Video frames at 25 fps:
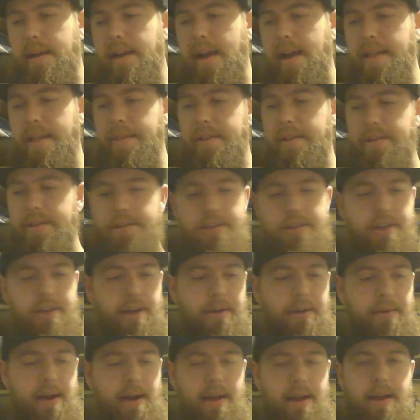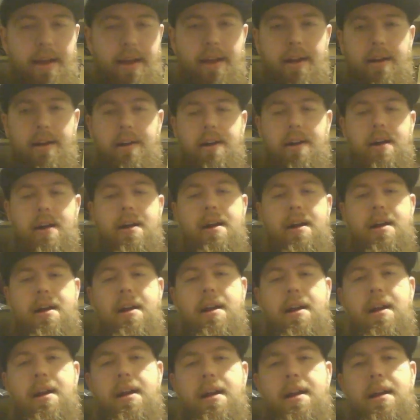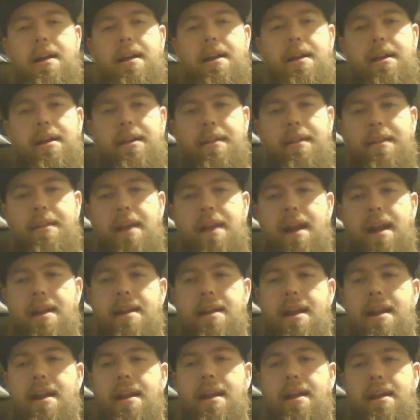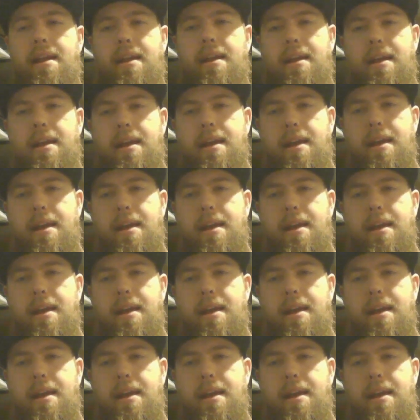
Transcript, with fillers: I got this jig right here that I did in it